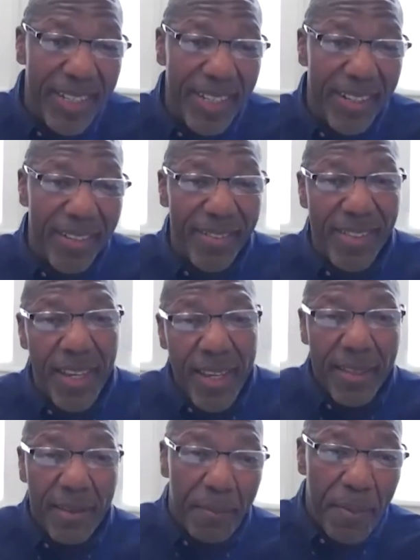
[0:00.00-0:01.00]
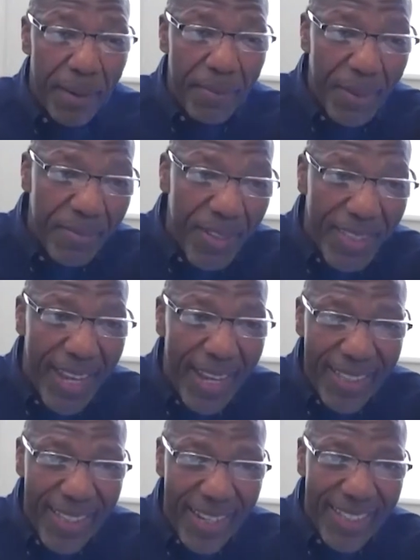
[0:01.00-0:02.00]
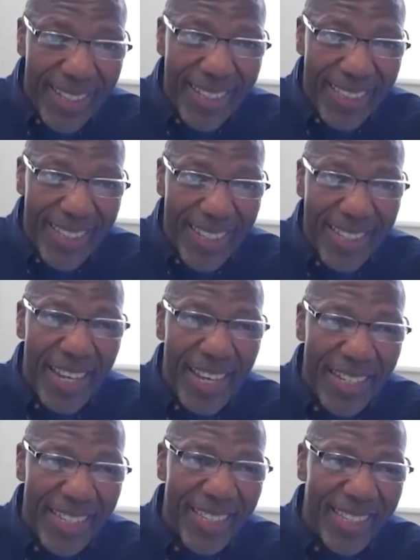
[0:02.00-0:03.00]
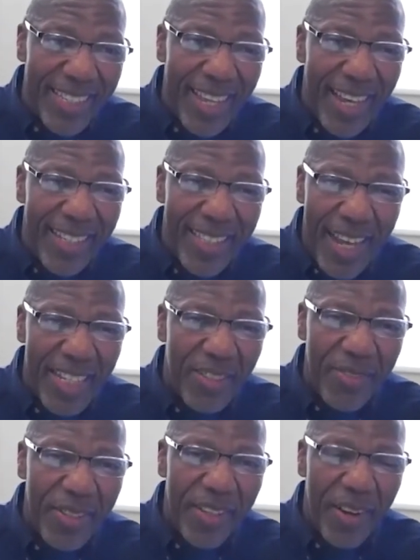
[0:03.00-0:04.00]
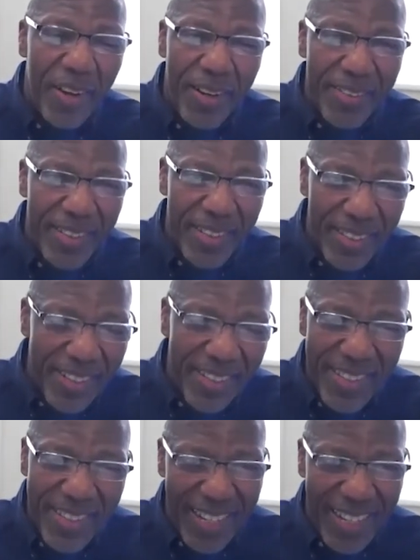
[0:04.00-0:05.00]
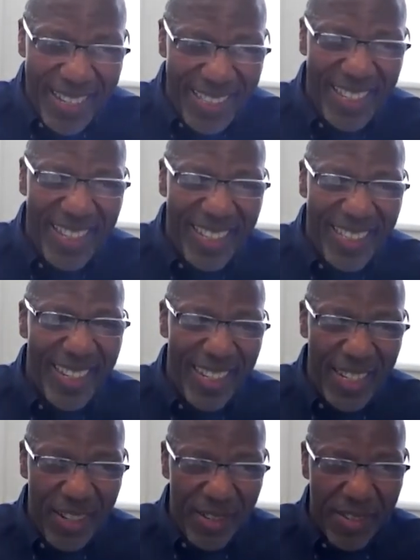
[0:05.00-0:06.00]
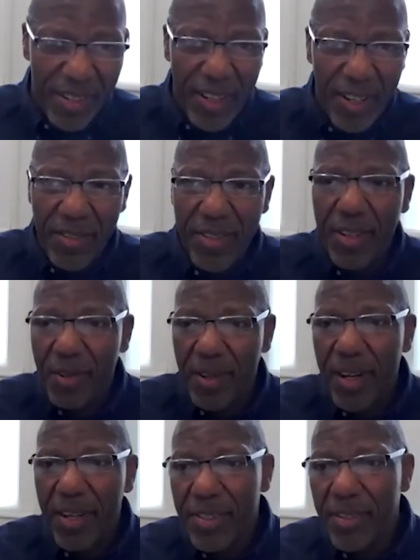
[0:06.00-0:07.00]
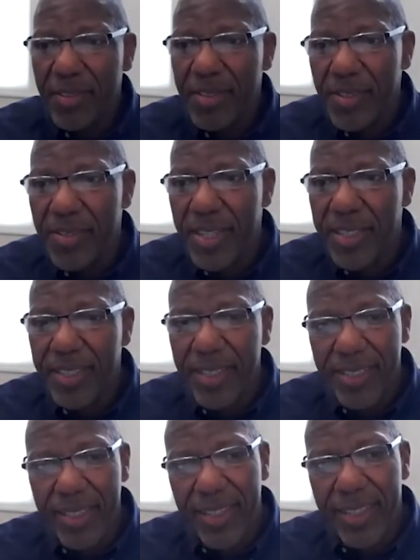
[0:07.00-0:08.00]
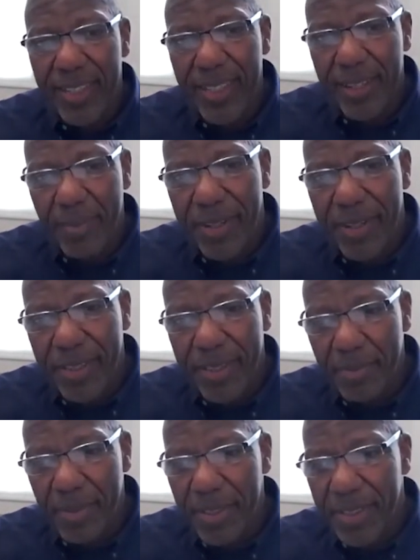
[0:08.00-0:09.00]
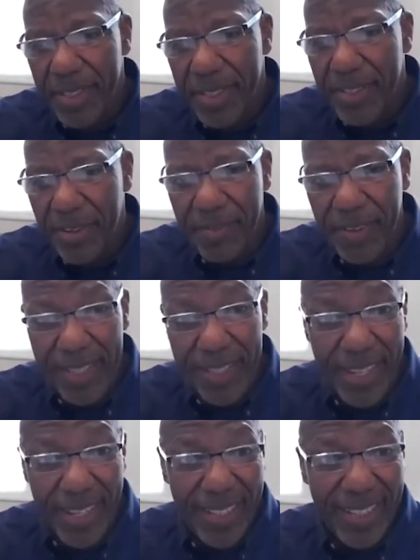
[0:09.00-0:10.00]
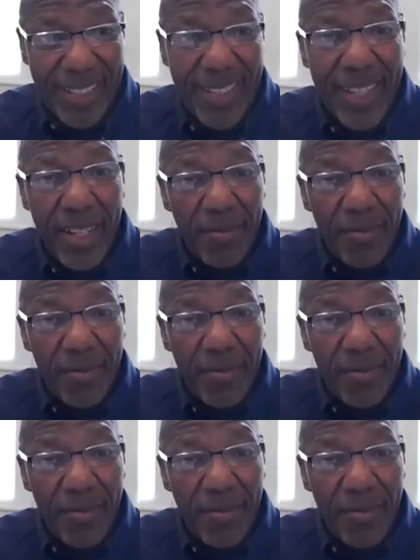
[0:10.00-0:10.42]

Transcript: 10 years. The problem with that data in this case is that Nashville hardly looks like it did 10 years ago. So we're also using the American Community Survey data,